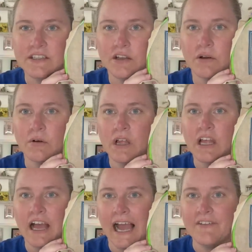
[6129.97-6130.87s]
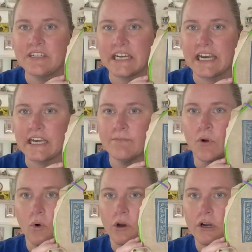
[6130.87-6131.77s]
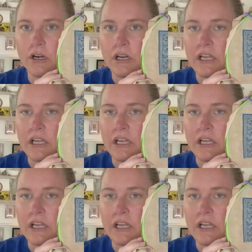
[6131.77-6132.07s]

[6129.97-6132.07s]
so I haven't done any more.